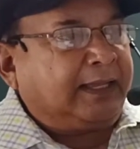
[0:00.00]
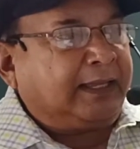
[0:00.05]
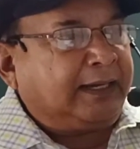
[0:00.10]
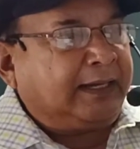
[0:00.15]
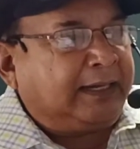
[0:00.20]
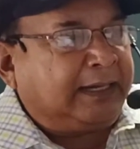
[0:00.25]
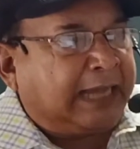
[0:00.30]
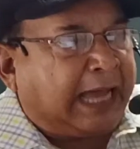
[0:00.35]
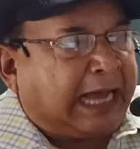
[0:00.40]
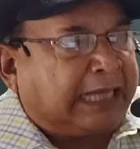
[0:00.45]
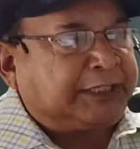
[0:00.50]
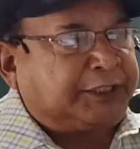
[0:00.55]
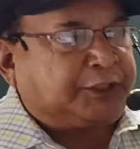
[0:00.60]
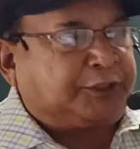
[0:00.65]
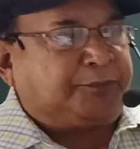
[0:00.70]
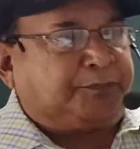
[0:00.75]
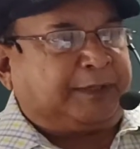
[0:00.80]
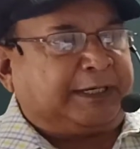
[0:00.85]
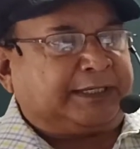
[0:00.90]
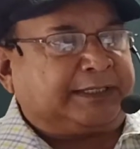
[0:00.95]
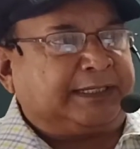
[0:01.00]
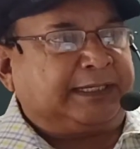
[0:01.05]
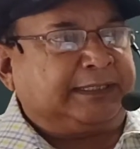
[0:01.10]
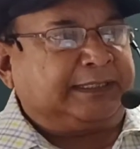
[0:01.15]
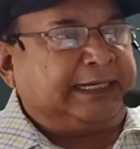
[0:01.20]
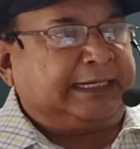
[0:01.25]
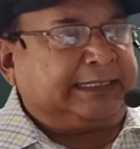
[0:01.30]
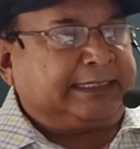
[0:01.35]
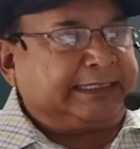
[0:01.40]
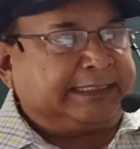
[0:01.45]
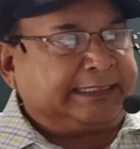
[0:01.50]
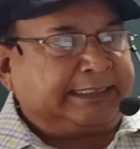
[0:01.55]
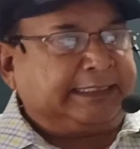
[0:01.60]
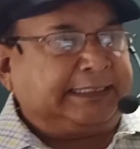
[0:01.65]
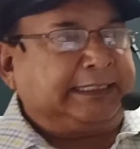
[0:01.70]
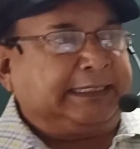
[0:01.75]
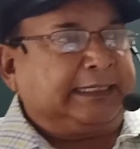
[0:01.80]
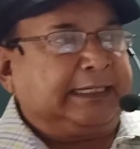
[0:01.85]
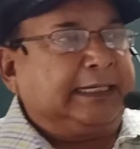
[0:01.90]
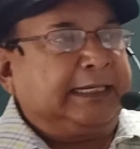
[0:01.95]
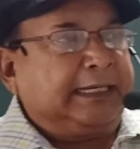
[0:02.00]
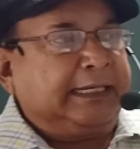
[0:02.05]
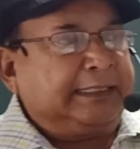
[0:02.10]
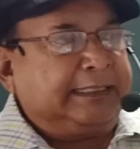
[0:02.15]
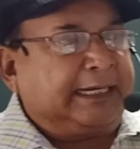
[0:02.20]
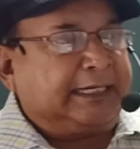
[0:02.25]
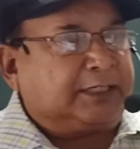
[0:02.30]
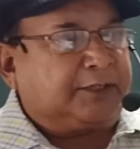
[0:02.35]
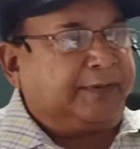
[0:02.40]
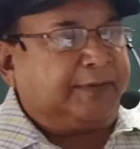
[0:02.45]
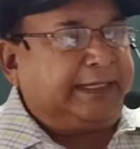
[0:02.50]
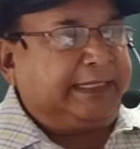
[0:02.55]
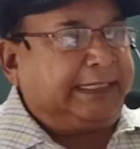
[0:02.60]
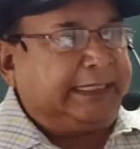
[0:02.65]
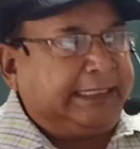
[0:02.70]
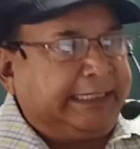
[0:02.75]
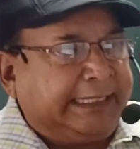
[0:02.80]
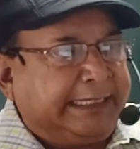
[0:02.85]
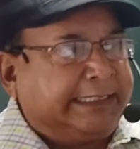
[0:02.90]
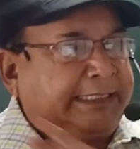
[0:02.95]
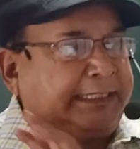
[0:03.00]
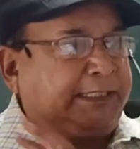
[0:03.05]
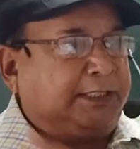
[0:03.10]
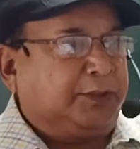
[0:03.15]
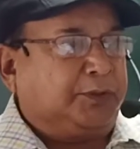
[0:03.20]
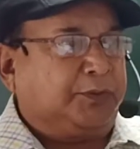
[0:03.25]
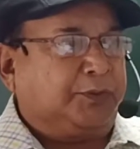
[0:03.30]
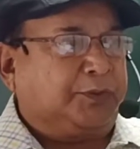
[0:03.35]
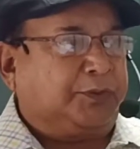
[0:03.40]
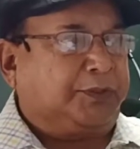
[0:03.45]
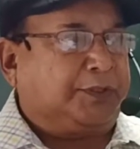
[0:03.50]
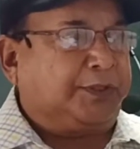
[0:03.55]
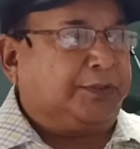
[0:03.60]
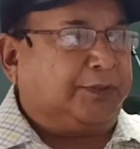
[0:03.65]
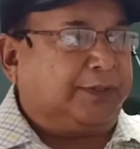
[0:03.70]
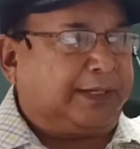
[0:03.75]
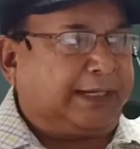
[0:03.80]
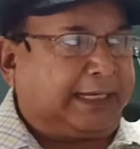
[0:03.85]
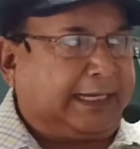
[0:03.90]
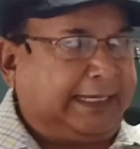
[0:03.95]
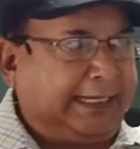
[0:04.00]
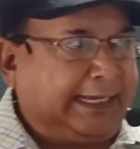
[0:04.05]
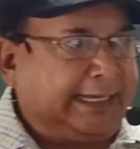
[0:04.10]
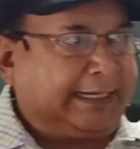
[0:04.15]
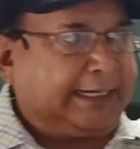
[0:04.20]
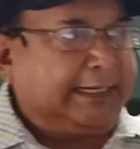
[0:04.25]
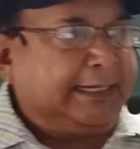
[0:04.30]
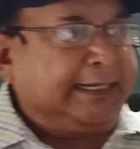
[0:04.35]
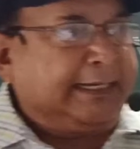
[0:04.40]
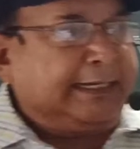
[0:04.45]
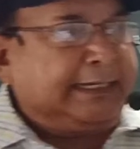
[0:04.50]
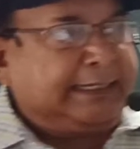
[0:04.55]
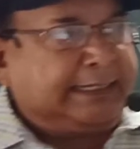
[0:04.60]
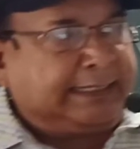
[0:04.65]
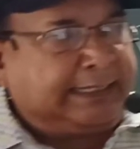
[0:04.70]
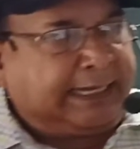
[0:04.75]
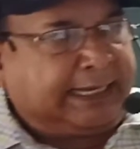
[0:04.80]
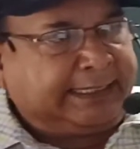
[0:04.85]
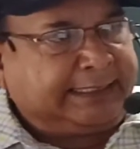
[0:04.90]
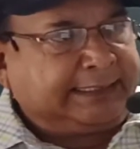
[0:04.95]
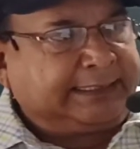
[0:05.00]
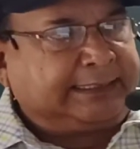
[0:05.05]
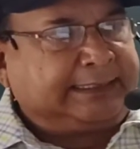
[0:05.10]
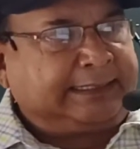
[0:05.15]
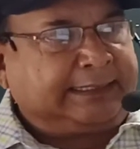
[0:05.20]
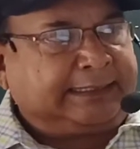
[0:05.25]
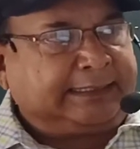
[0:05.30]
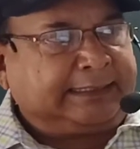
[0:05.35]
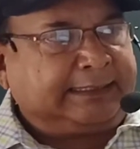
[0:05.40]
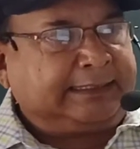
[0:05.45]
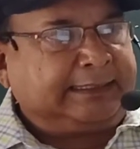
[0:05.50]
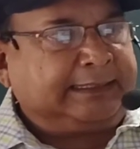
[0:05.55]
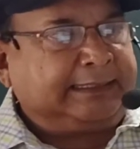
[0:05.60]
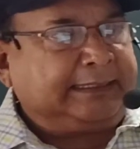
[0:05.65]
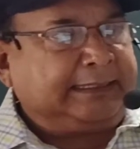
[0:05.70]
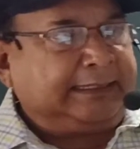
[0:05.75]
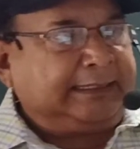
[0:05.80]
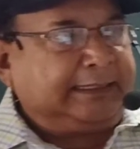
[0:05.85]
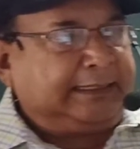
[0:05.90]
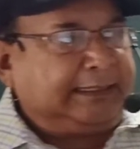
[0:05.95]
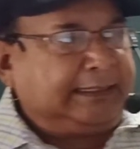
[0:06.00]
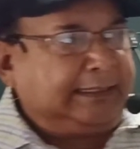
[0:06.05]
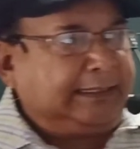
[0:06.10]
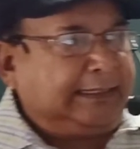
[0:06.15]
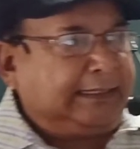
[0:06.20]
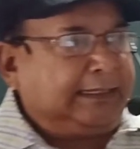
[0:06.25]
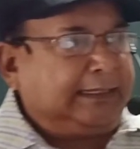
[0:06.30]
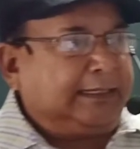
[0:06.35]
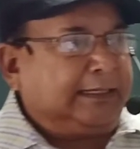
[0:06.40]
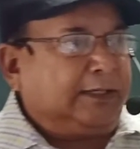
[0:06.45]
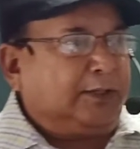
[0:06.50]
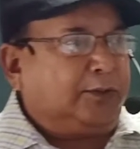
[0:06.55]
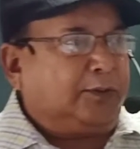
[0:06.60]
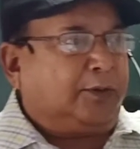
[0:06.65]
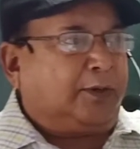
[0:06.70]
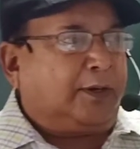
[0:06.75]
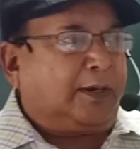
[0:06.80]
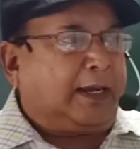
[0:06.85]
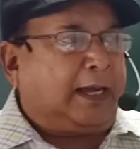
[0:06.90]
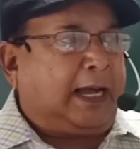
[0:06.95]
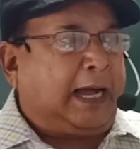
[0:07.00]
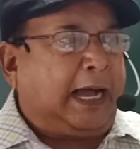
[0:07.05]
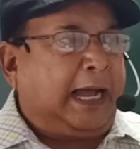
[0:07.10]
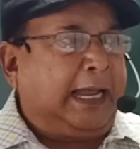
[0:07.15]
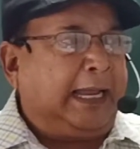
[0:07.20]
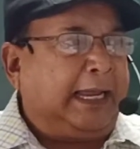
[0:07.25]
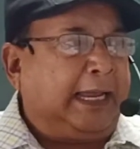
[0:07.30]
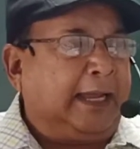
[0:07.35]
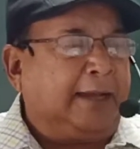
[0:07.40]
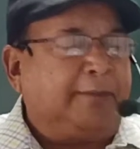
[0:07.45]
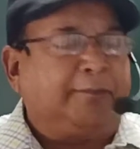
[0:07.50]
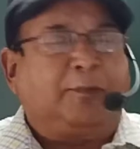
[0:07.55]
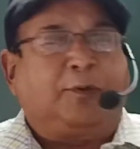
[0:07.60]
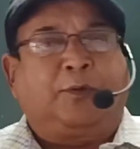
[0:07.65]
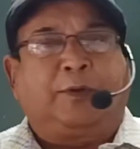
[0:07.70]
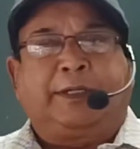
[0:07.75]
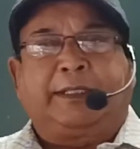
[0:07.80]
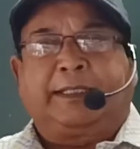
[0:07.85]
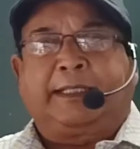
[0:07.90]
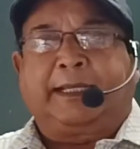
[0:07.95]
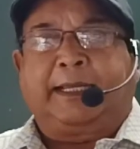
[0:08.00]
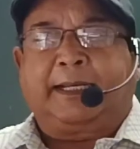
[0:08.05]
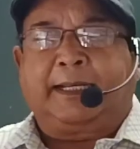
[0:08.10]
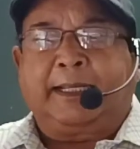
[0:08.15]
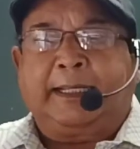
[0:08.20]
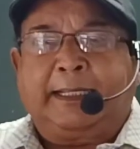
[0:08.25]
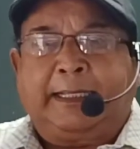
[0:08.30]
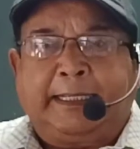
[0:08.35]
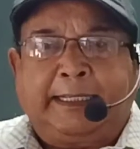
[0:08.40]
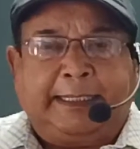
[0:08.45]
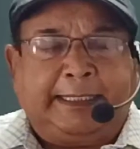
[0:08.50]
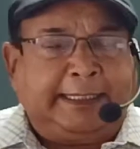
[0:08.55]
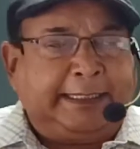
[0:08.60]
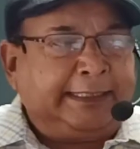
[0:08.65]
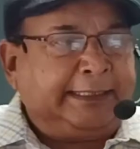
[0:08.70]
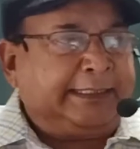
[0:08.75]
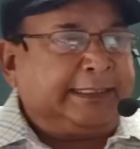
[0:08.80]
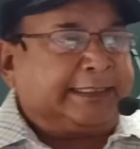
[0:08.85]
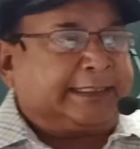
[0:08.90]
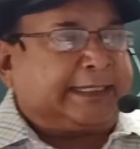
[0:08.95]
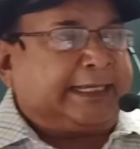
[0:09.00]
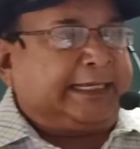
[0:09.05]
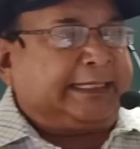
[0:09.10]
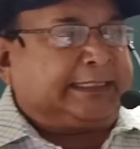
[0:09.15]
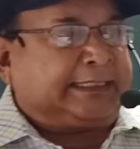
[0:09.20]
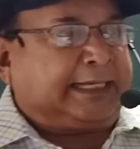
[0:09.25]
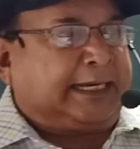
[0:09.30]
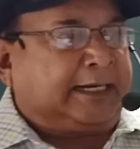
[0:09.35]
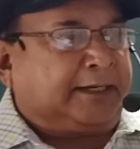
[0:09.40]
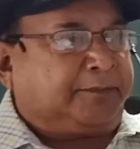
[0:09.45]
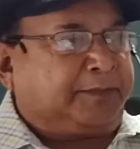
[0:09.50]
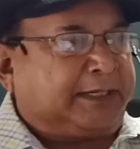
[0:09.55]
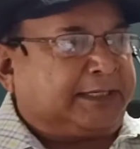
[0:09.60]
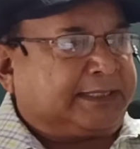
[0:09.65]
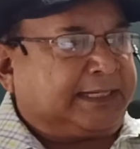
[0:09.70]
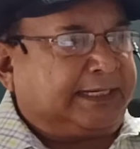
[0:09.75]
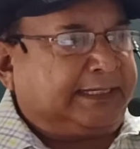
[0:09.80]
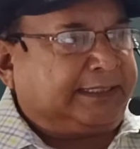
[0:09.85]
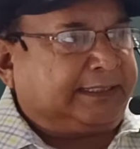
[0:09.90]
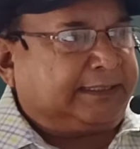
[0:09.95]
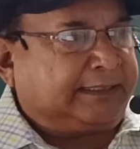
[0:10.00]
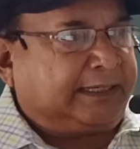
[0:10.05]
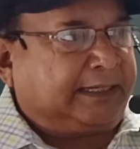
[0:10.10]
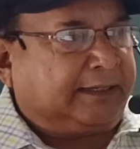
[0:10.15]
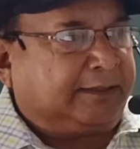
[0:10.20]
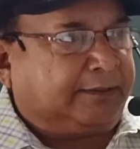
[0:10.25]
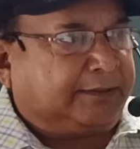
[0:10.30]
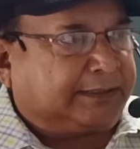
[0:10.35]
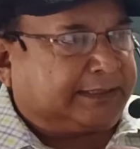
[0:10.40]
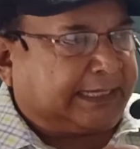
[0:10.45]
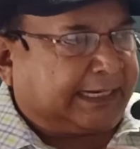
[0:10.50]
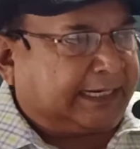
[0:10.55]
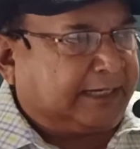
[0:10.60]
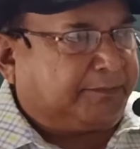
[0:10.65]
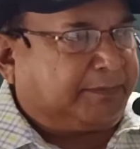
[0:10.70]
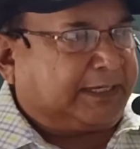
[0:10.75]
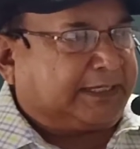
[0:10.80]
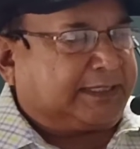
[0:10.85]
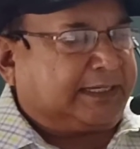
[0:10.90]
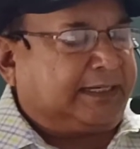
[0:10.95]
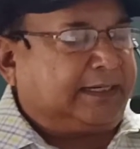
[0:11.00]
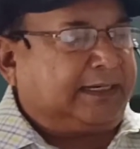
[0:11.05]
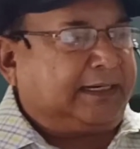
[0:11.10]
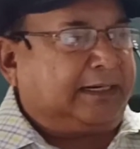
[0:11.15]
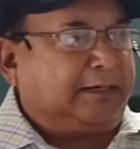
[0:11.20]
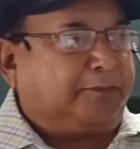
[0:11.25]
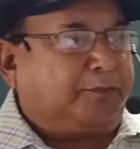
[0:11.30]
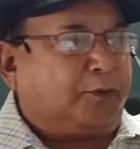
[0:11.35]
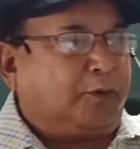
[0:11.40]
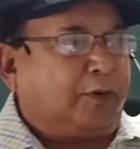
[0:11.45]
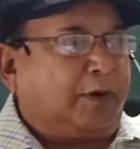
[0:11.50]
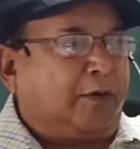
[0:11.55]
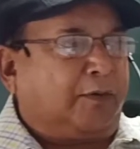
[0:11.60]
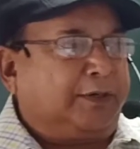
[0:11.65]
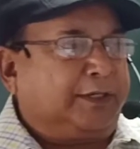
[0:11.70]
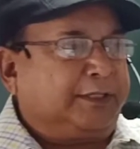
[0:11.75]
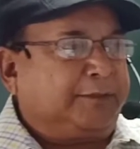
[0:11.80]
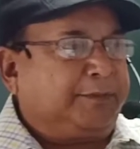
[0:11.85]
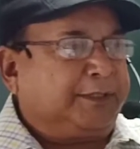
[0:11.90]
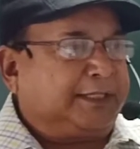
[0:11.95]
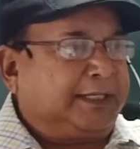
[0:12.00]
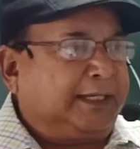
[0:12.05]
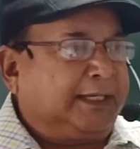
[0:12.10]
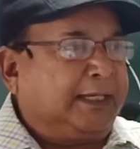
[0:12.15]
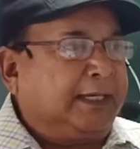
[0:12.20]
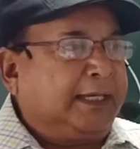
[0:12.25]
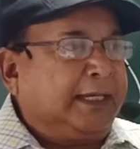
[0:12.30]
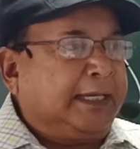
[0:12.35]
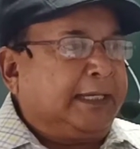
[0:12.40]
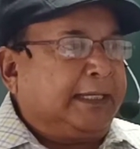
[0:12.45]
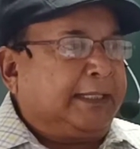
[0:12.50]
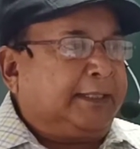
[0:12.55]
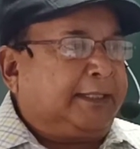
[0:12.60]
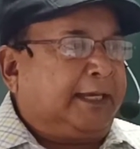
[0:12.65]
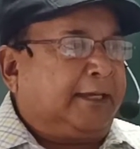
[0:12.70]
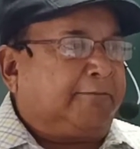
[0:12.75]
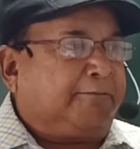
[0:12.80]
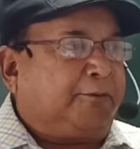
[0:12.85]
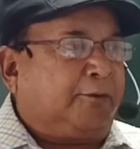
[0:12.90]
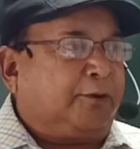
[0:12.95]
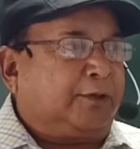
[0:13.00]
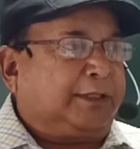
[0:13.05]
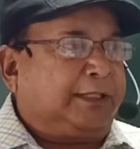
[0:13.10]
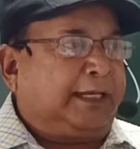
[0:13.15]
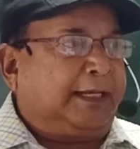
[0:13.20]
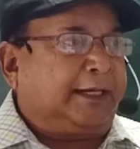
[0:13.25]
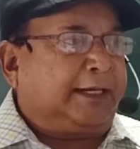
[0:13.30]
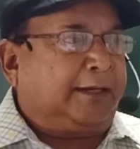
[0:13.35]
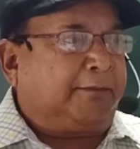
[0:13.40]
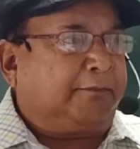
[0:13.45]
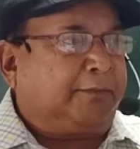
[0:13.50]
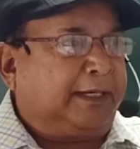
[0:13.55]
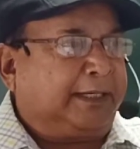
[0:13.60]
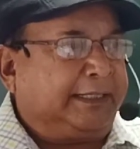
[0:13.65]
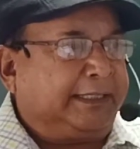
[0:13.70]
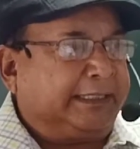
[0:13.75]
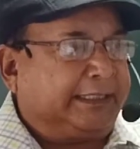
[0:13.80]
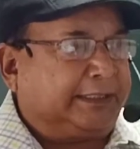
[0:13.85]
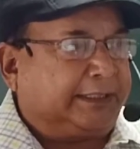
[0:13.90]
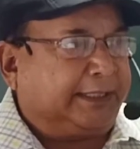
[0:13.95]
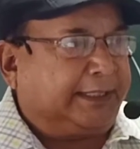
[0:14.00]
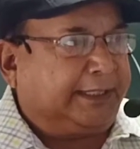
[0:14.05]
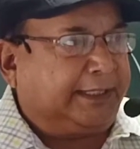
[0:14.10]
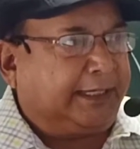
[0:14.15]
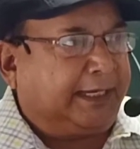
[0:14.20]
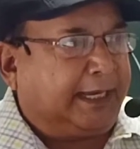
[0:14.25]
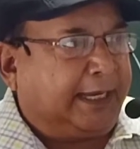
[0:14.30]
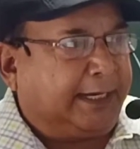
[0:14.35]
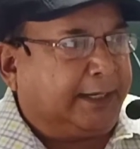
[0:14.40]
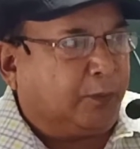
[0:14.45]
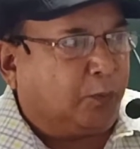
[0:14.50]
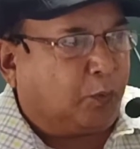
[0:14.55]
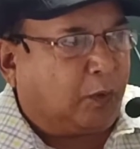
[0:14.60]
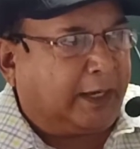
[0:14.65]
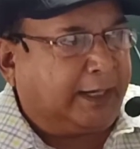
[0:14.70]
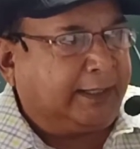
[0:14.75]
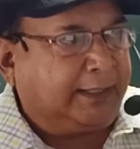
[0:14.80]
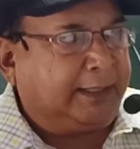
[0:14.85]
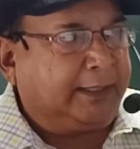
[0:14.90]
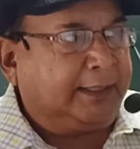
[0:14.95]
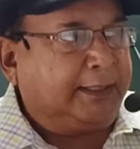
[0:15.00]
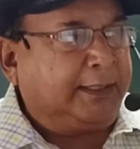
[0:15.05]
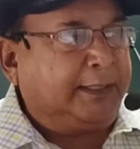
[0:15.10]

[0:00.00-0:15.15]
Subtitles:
last person, that is he. That's why is used. Clear? Neither he nor I am going there. In this case, third person is second personal pronoun is missing. Therefore, their number is 3 and 1.